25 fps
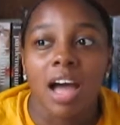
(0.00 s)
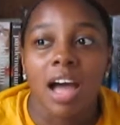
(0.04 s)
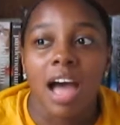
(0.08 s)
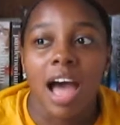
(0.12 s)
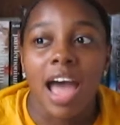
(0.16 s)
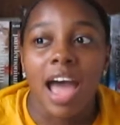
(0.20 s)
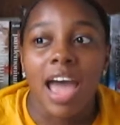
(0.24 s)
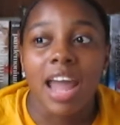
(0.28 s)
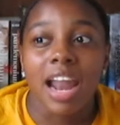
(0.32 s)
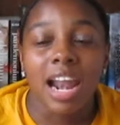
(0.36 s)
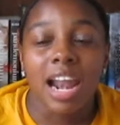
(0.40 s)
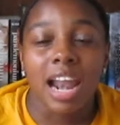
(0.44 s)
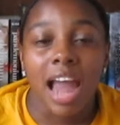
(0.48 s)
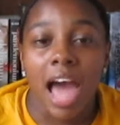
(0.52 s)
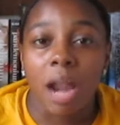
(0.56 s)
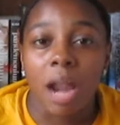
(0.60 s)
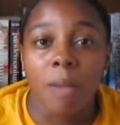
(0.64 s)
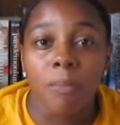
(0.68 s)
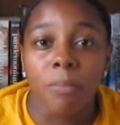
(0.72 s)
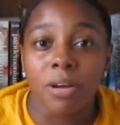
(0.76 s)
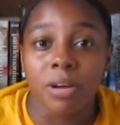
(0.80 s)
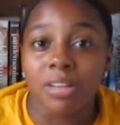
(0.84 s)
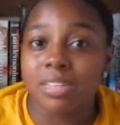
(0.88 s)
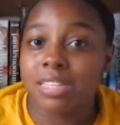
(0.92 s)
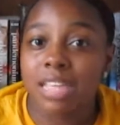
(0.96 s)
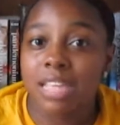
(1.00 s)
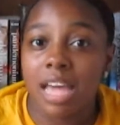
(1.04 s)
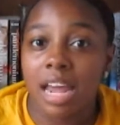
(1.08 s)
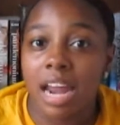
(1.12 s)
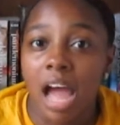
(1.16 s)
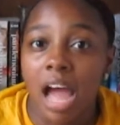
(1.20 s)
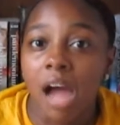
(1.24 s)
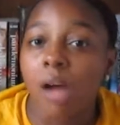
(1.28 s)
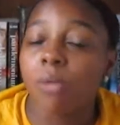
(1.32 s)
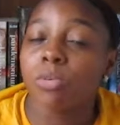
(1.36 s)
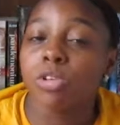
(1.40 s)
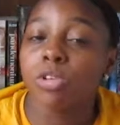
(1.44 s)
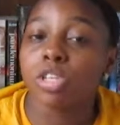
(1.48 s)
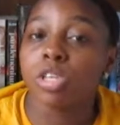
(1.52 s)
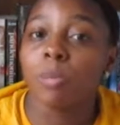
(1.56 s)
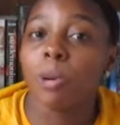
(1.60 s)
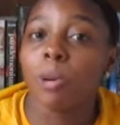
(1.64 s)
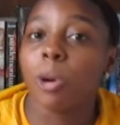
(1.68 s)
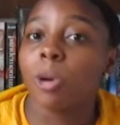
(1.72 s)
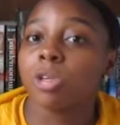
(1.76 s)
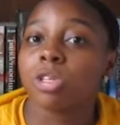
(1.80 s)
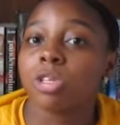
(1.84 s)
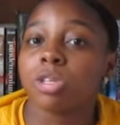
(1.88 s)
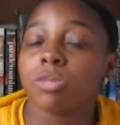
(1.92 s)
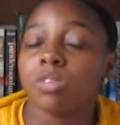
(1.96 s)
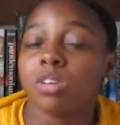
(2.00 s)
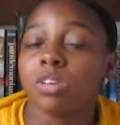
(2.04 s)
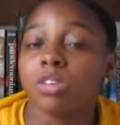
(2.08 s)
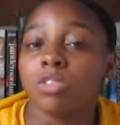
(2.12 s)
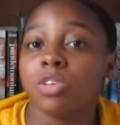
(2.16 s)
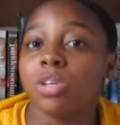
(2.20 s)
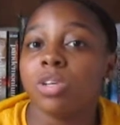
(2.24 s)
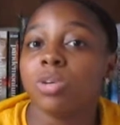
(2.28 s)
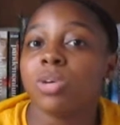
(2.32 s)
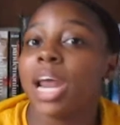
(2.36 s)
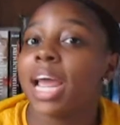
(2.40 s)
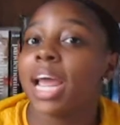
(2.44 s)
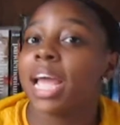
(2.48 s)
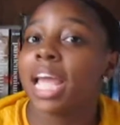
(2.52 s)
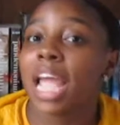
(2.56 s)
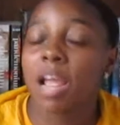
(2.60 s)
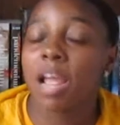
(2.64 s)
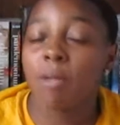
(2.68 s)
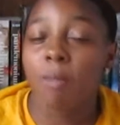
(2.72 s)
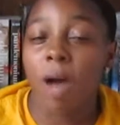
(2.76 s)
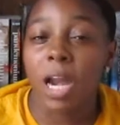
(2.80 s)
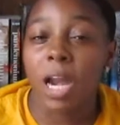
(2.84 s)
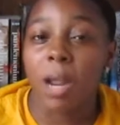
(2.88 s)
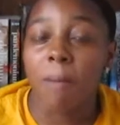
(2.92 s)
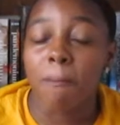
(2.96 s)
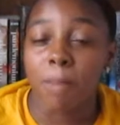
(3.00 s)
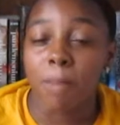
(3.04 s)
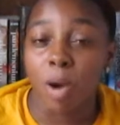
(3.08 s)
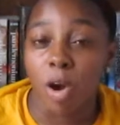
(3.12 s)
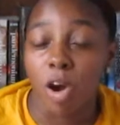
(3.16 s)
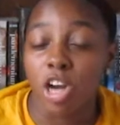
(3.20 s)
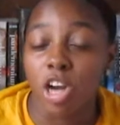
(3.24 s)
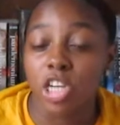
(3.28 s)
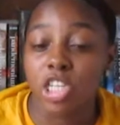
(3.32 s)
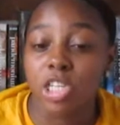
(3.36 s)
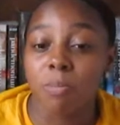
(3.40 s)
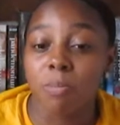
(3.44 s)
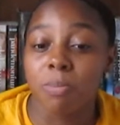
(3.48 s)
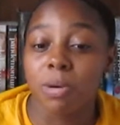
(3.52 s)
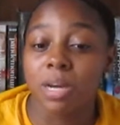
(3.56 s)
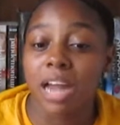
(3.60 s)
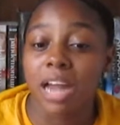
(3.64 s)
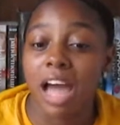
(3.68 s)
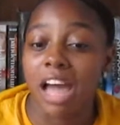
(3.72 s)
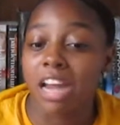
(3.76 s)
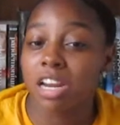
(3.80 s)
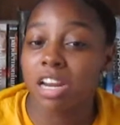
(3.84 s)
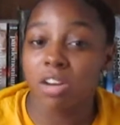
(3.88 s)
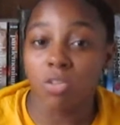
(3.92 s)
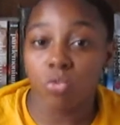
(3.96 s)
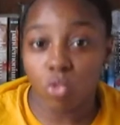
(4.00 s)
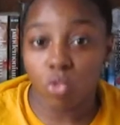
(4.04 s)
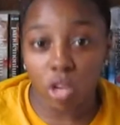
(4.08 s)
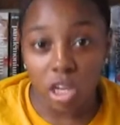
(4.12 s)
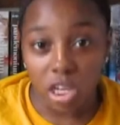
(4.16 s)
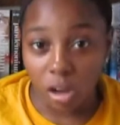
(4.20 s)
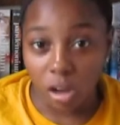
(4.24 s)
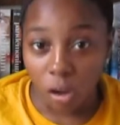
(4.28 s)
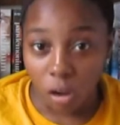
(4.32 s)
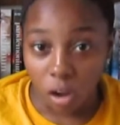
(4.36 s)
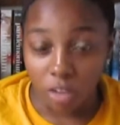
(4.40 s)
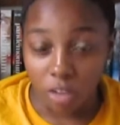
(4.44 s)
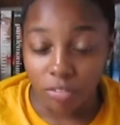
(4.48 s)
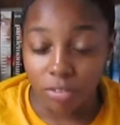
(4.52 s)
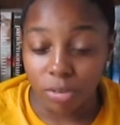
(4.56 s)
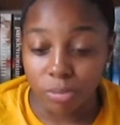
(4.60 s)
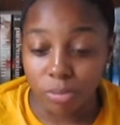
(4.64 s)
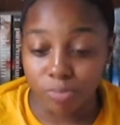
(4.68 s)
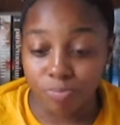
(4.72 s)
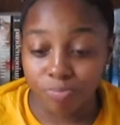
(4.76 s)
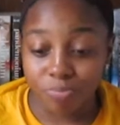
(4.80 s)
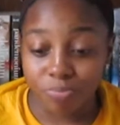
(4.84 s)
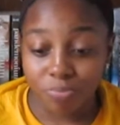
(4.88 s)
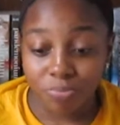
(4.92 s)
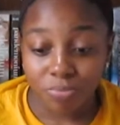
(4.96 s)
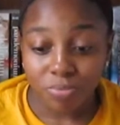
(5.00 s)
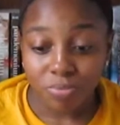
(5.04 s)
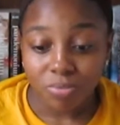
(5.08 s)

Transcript: I had a lot of books that I was supposed to review that came out in March, but I didn't read all of them.